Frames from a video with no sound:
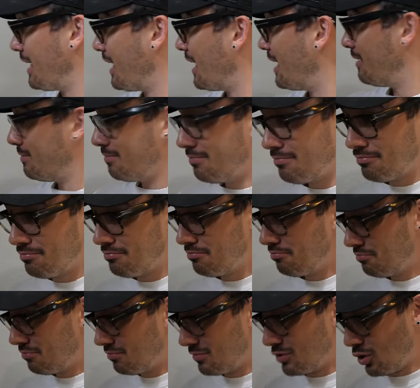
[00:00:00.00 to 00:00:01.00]
they got
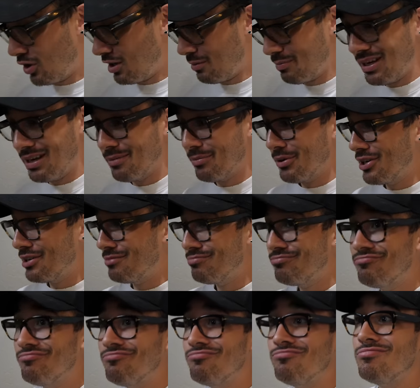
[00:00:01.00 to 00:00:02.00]
toilet
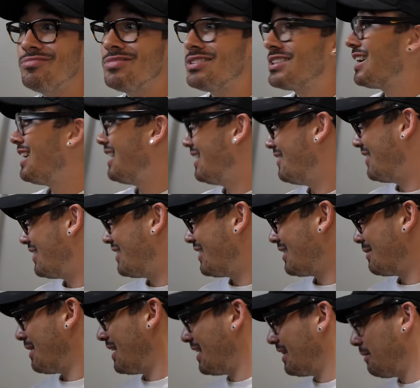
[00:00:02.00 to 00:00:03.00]
paper. They got
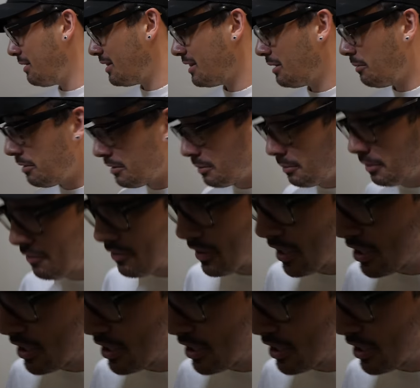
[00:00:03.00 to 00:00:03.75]
everything around. Let me, let me, let me